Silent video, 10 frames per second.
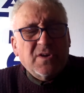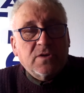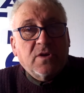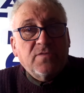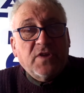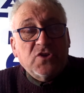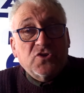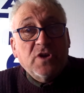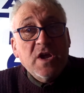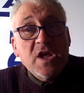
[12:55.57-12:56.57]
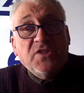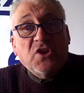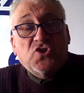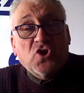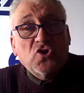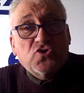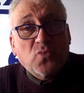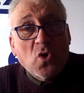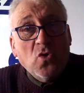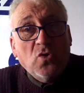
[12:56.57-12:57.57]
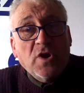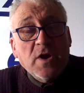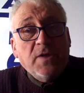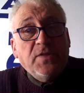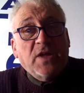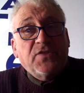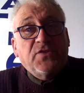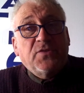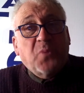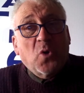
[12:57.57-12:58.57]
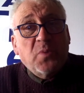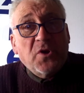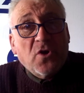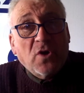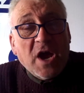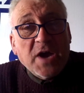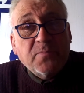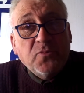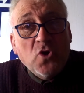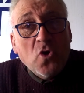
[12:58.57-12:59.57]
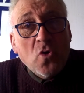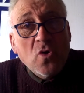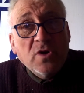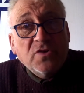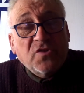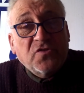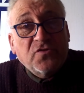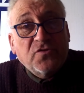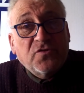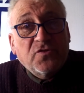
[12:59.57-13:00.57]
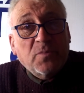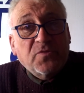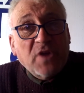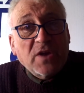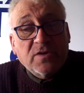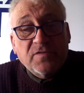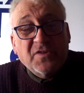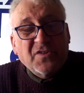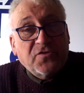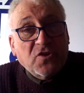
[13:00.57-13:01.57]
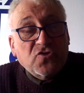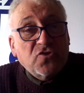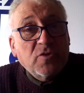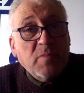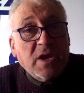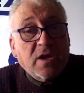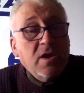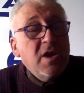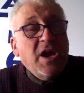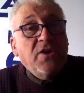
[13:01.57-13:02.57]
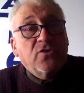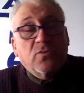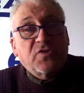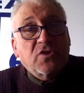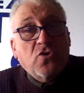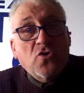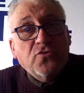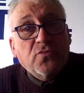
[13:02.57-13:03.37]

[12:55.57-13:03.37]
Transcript: Convention. The judge ruled that Burplanora had no substantive decision to make. In other words, it couldn't